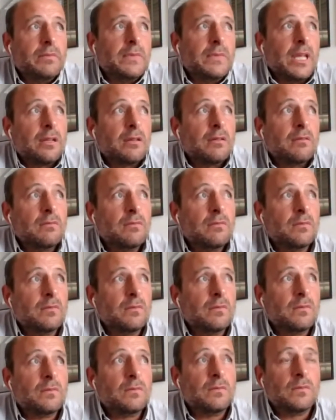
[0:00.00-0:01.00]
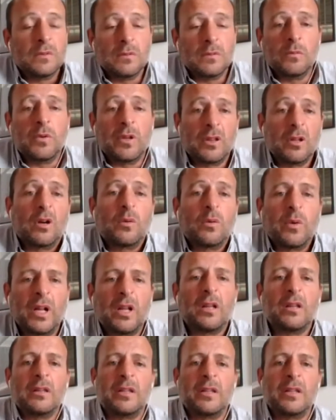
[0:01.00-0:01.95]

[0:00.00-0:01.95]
Then we thought, well,